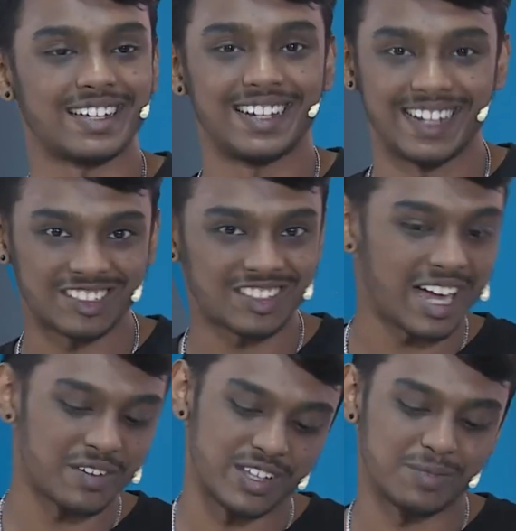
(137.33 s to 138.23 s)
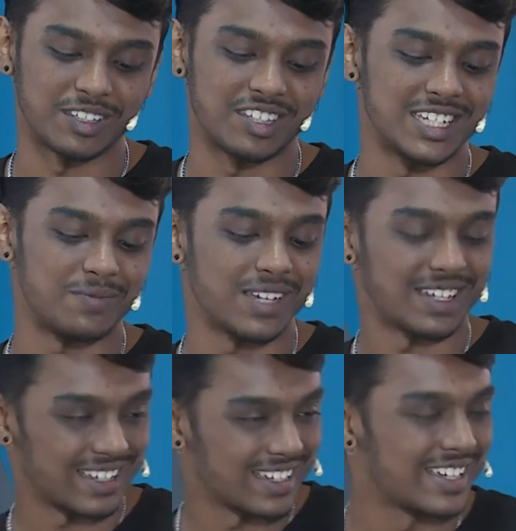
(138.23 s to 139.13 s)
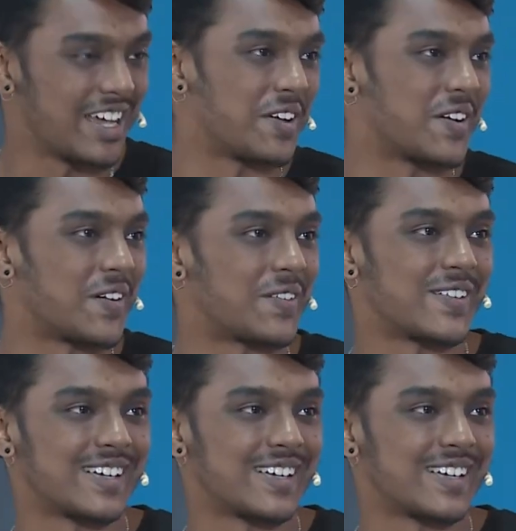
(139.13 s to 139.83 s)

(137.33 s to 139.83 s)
Let's start with Mr. Jimmy. Here you go.